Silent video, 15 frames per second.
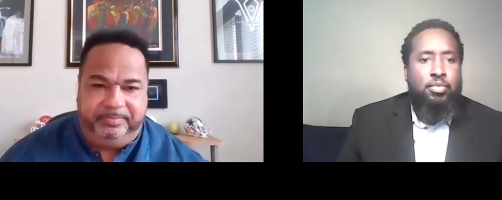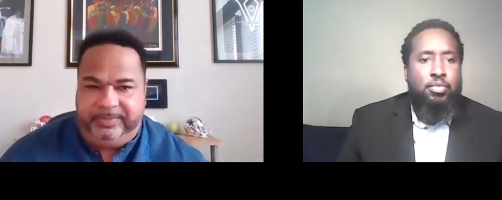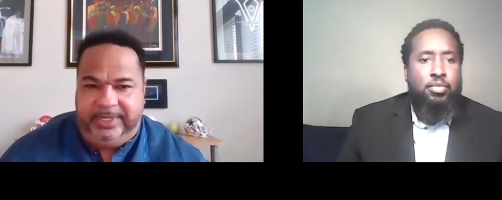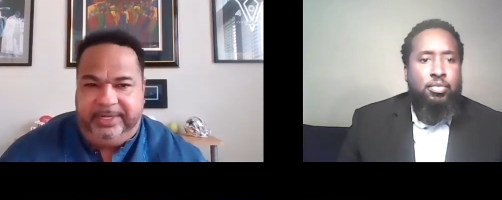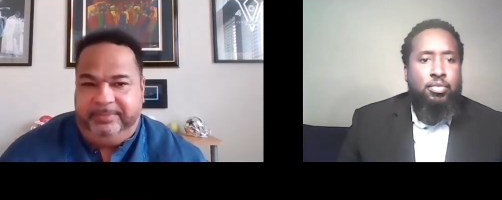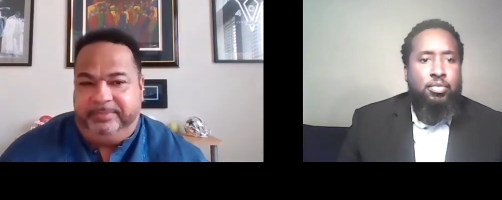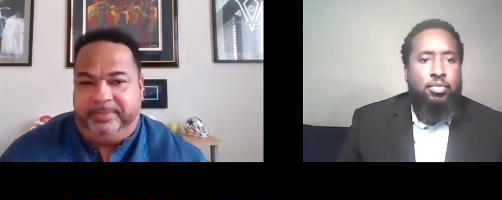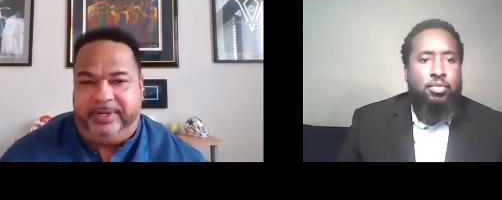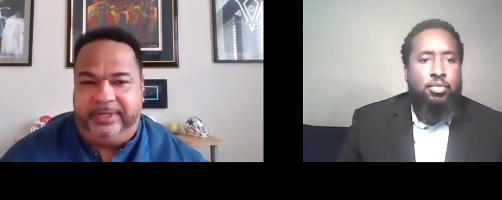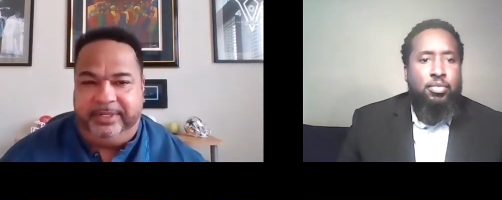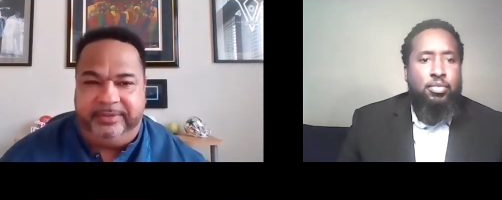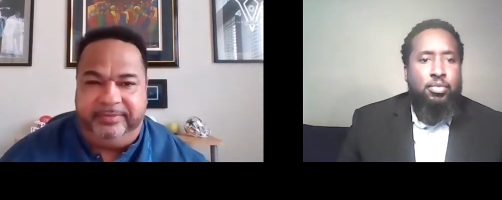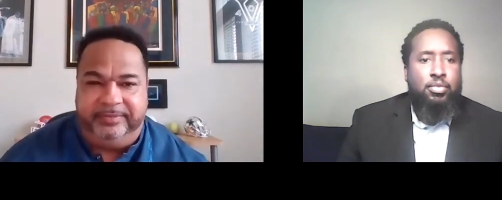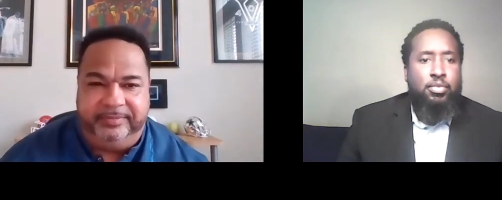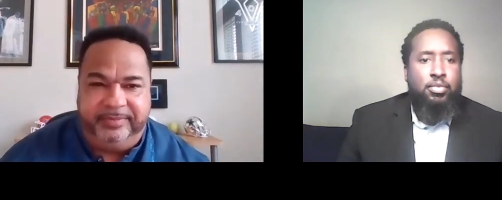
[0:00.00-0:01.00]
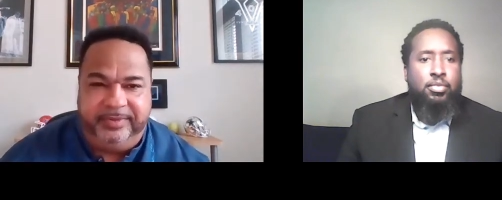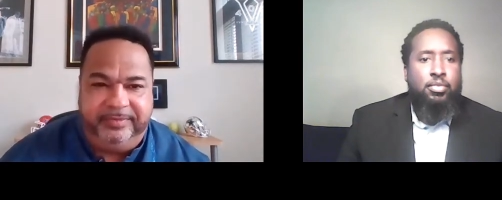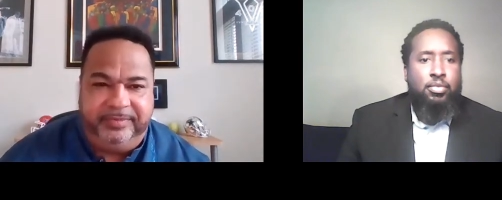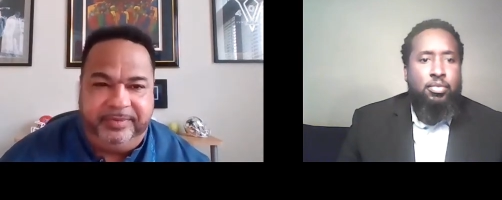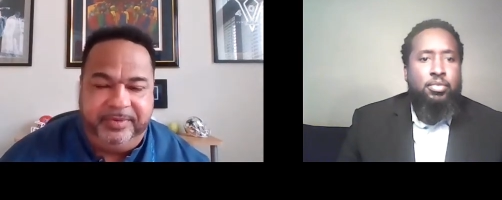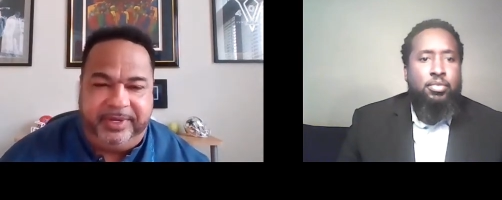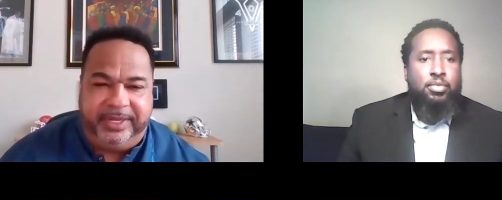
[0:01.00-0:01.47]
Speaker 1: you know, part of,
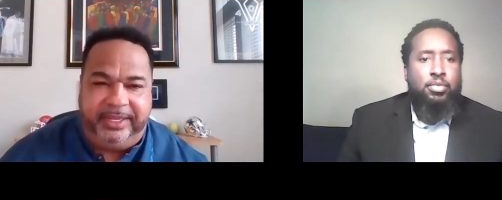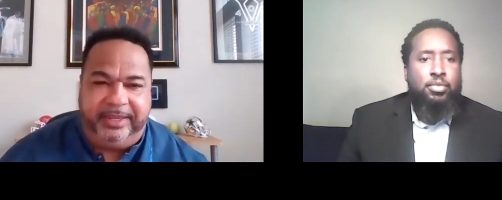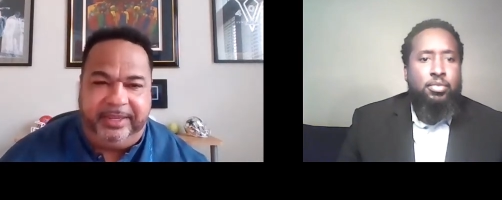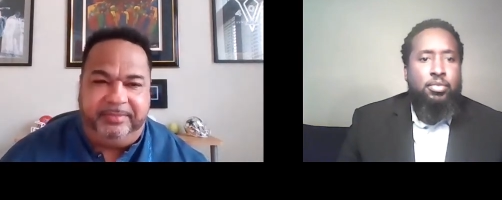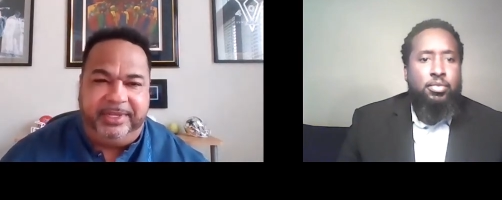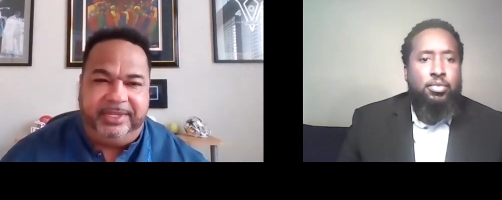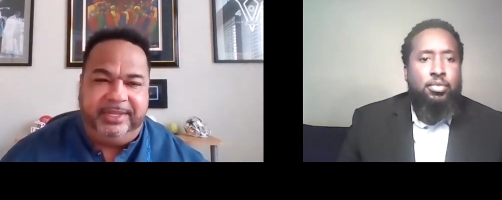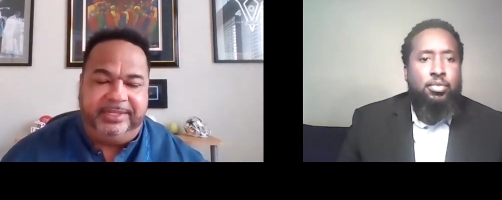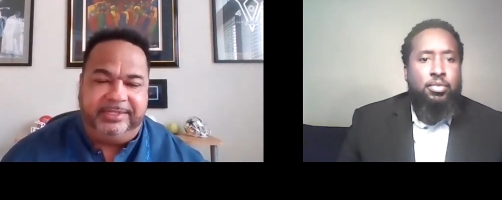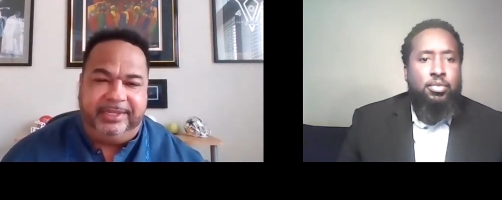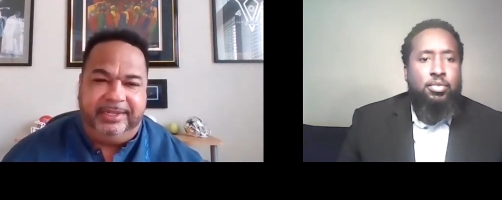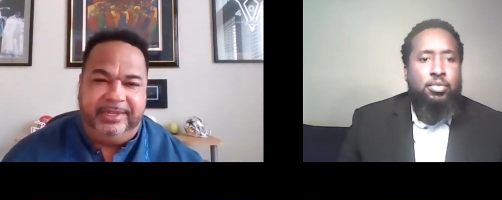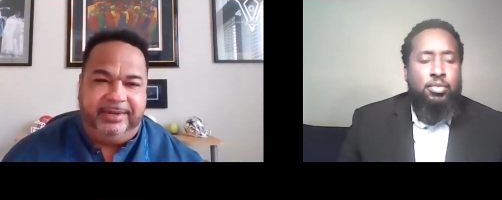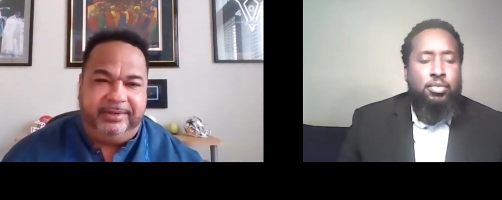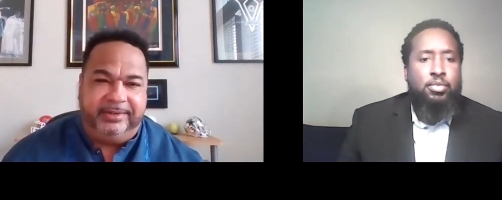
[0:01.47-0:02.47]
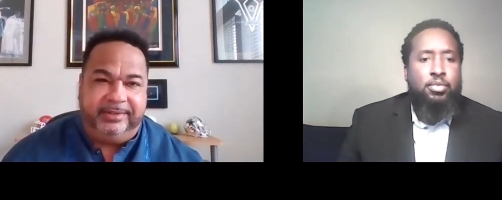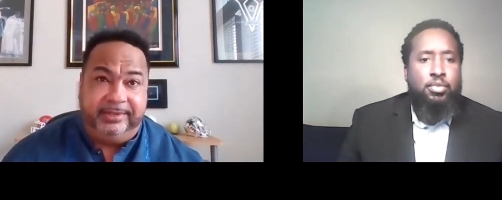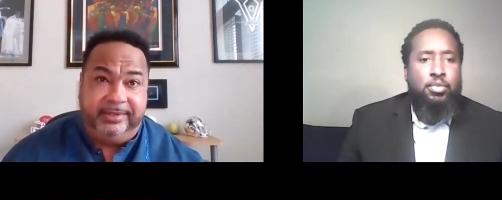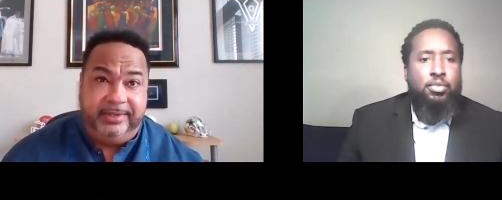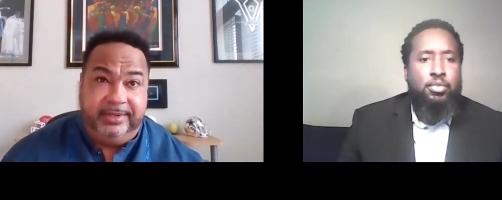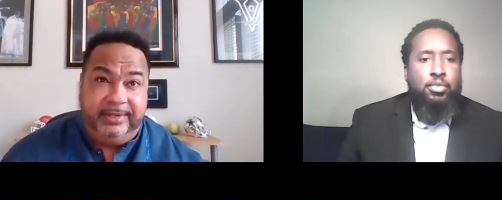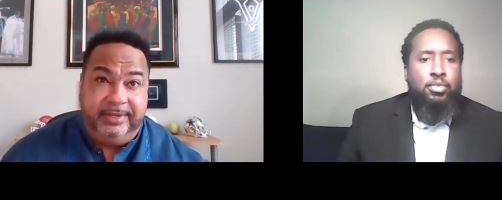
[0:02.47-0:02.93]
of who I am as a leader.